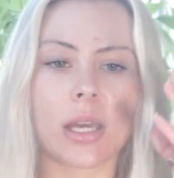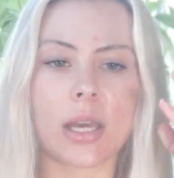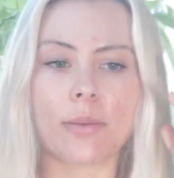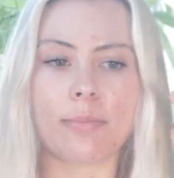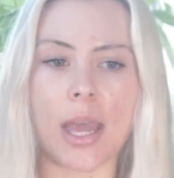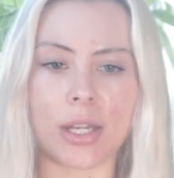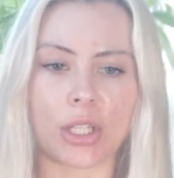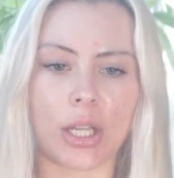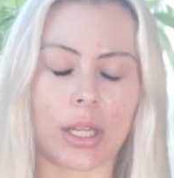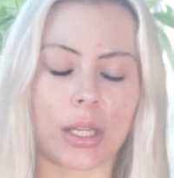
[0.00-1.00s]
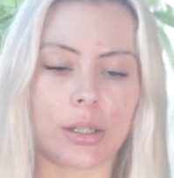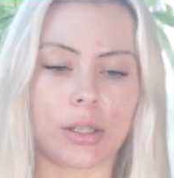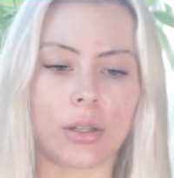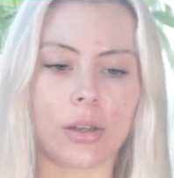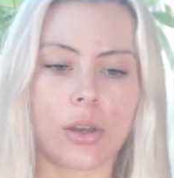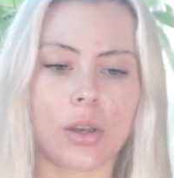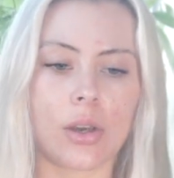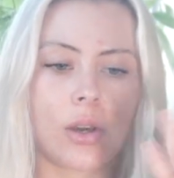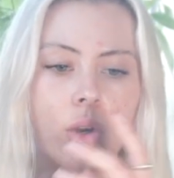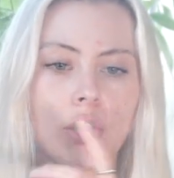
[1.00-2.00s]
imagine,
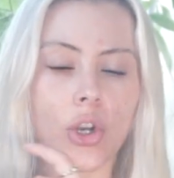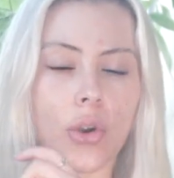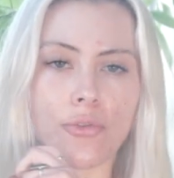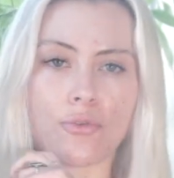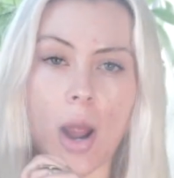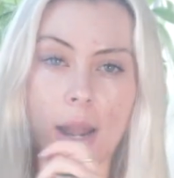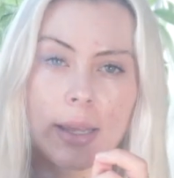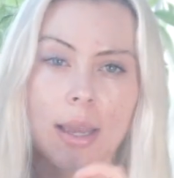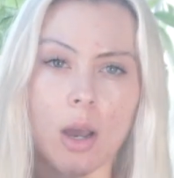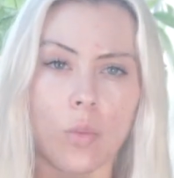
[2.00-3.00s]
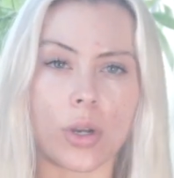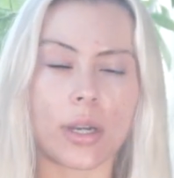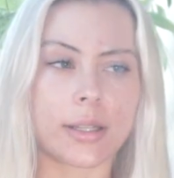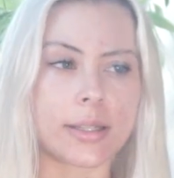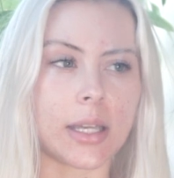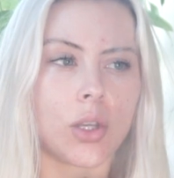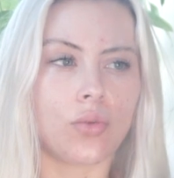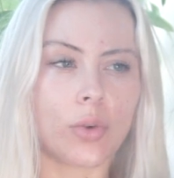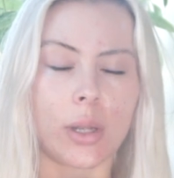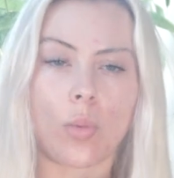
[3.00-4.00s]
writing out what it is that you
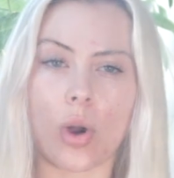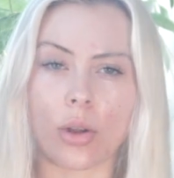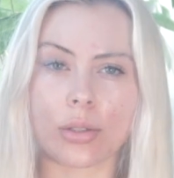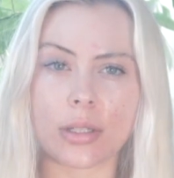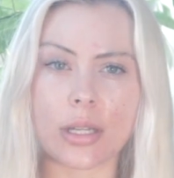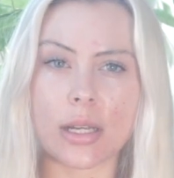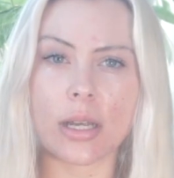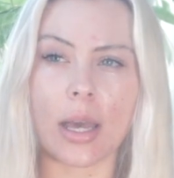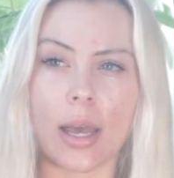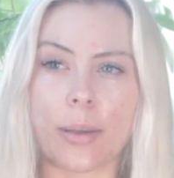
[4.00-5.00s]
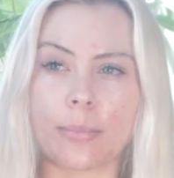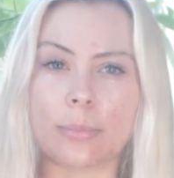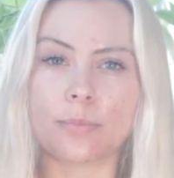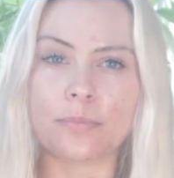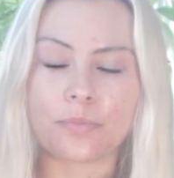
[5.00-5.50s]
really want, and